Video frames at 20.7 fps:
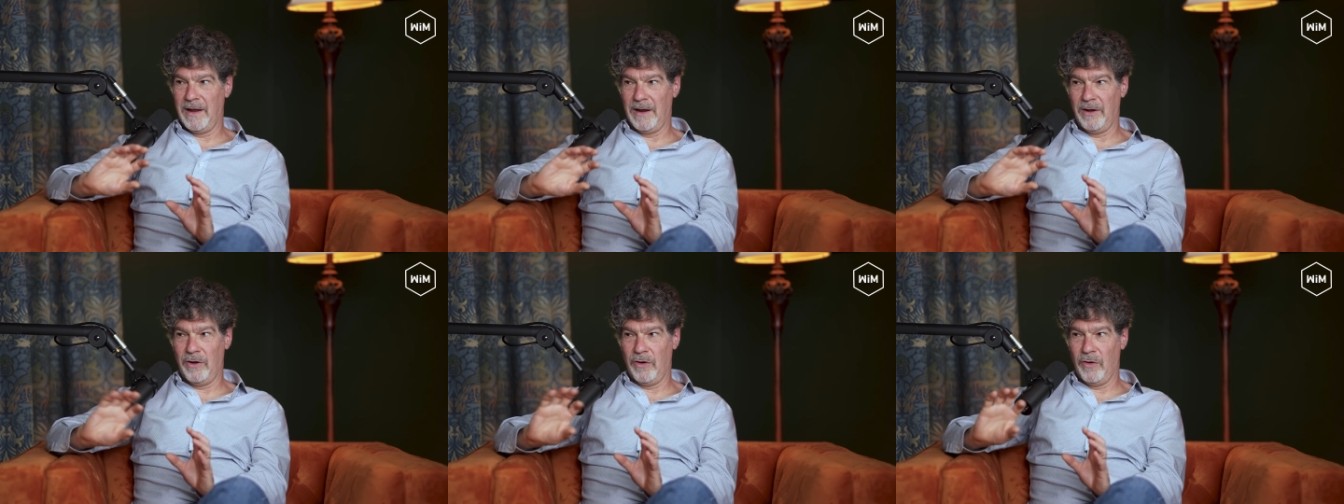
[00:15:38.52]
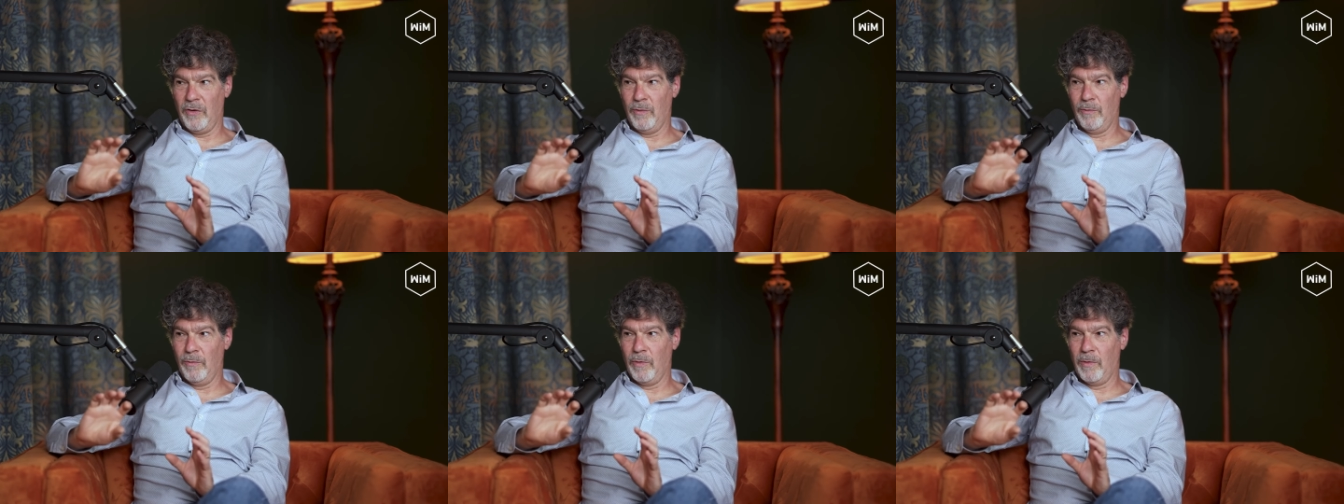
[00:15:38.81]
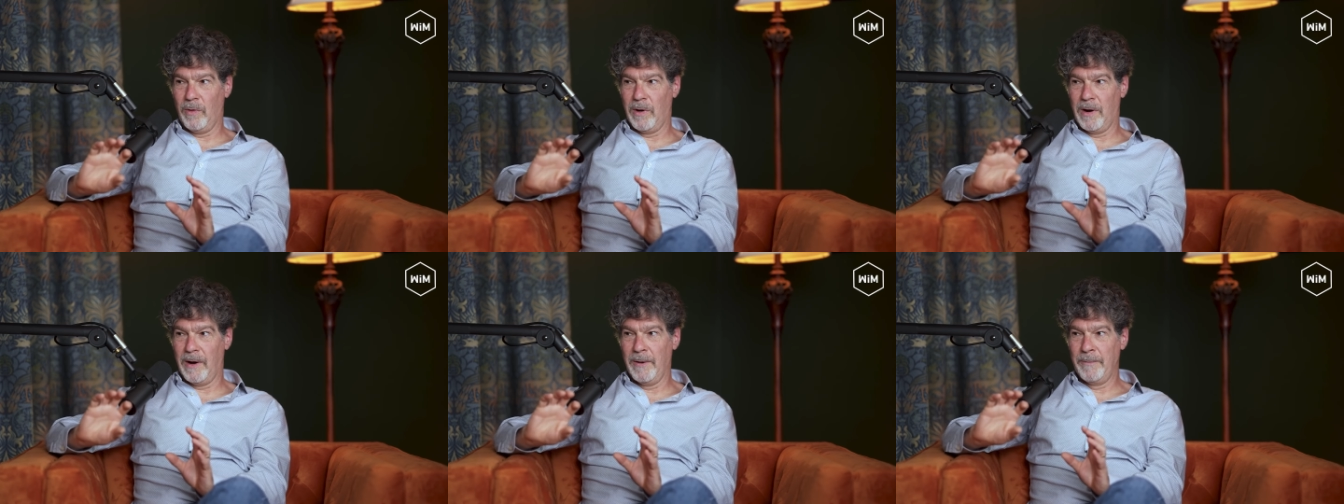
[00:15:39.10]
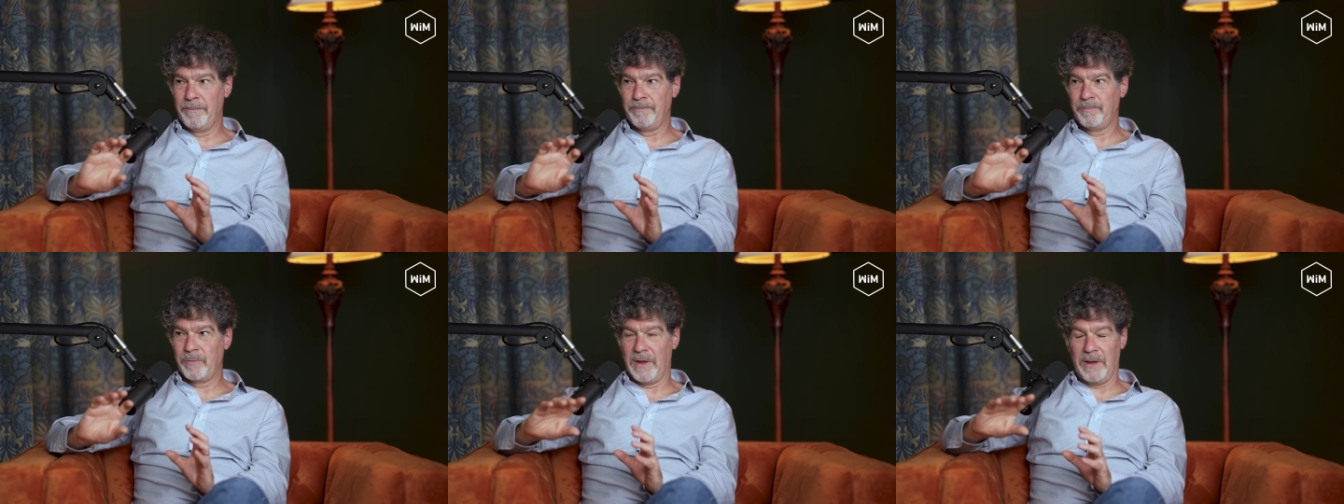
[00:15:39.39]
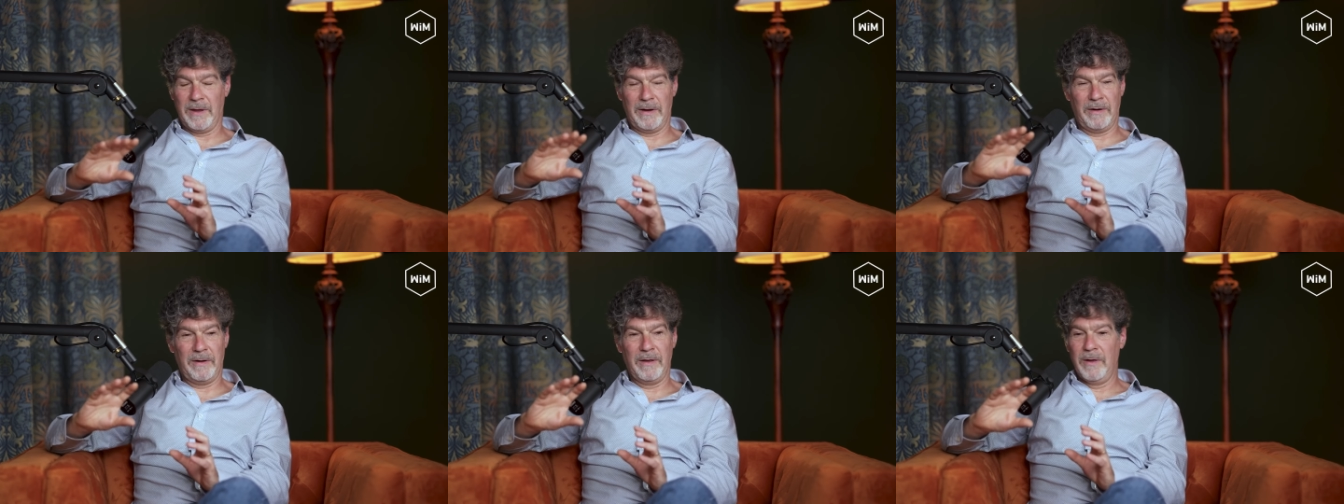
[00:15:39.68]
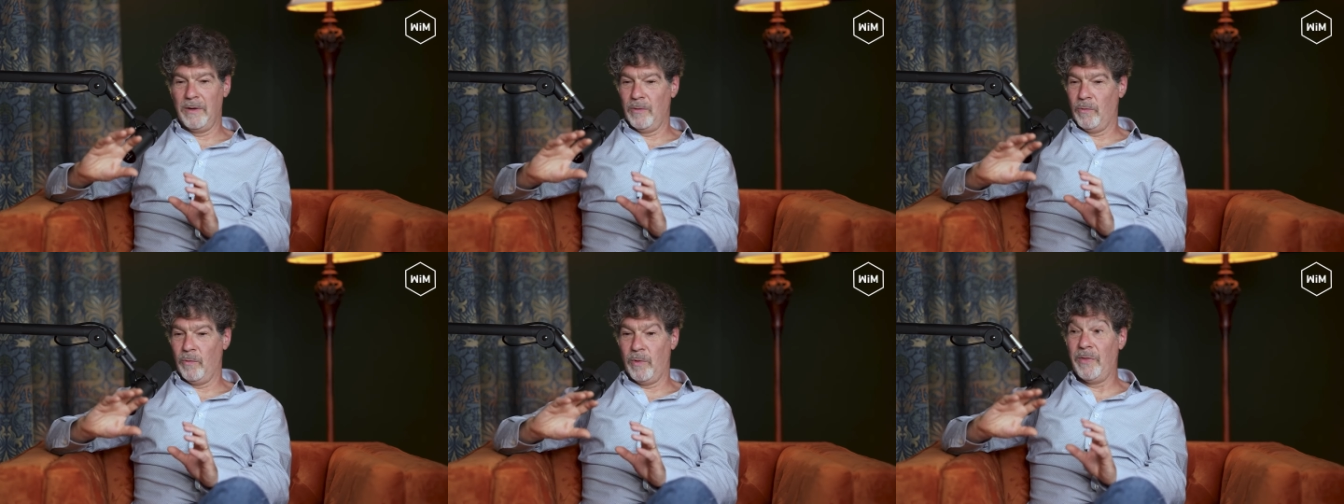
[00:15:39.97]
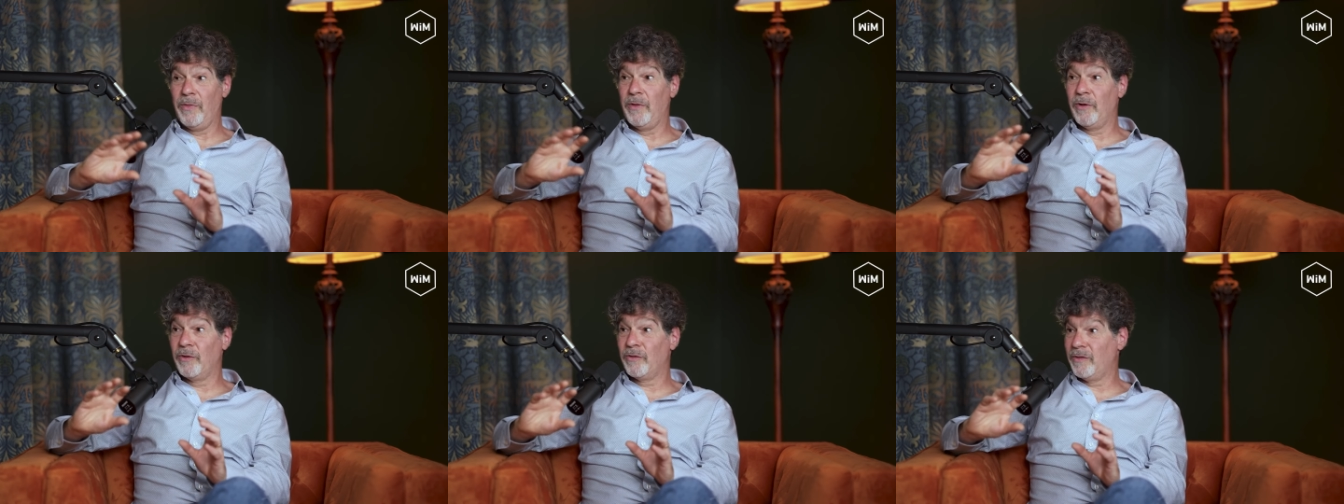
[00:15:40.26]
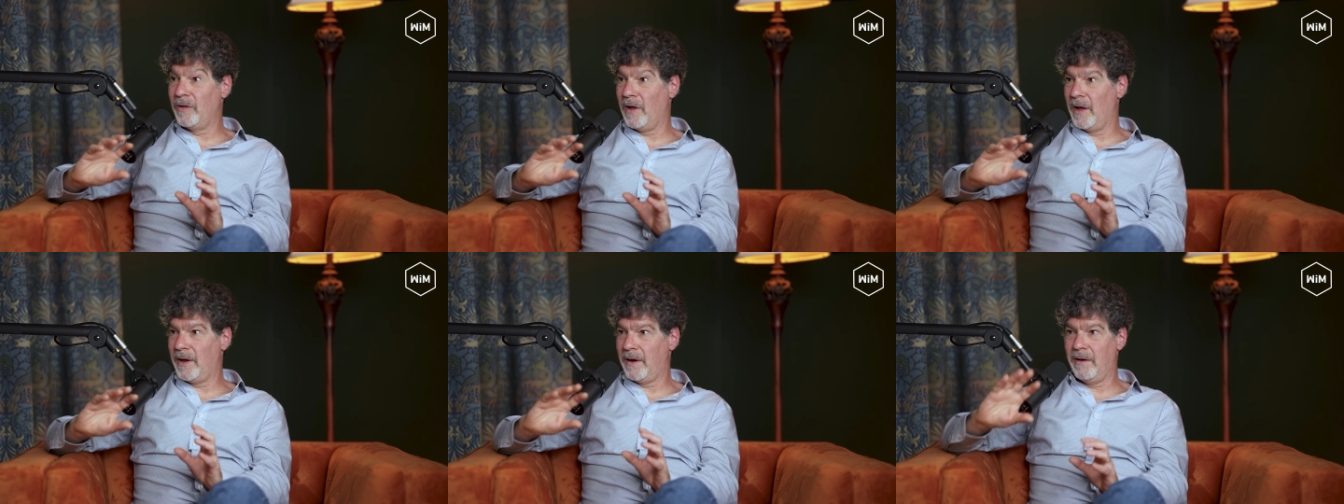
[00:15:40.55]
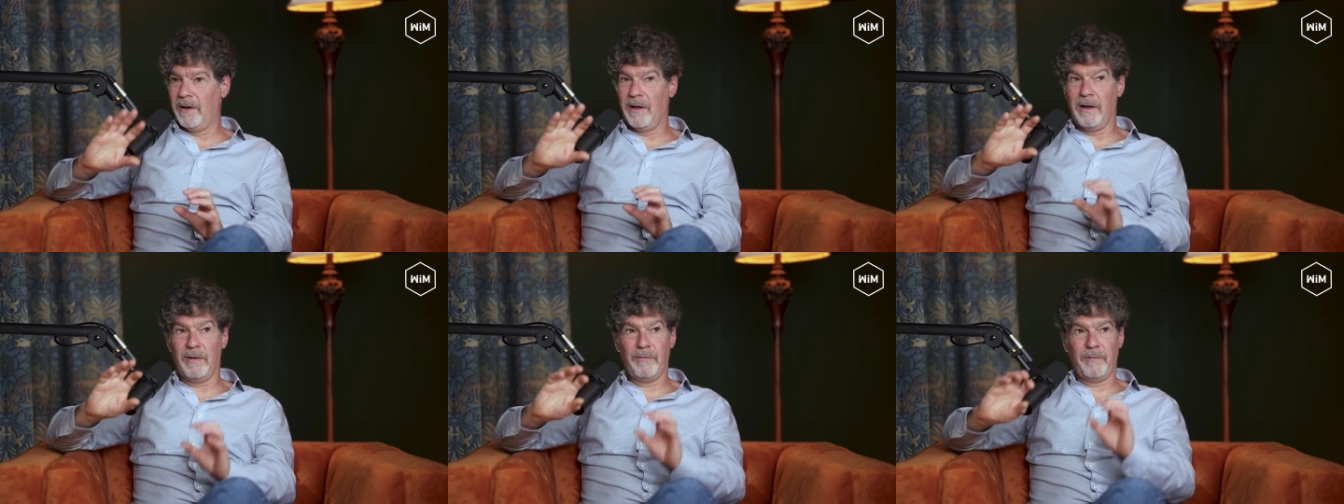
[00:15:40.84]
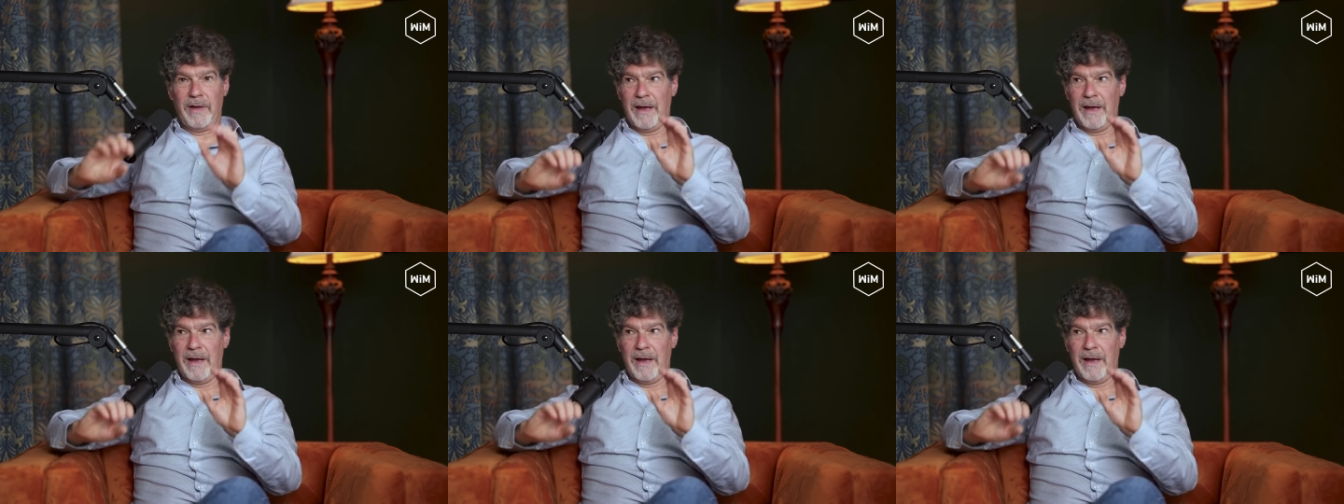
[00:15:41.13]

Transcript: and mm. no more, and when there's not enough,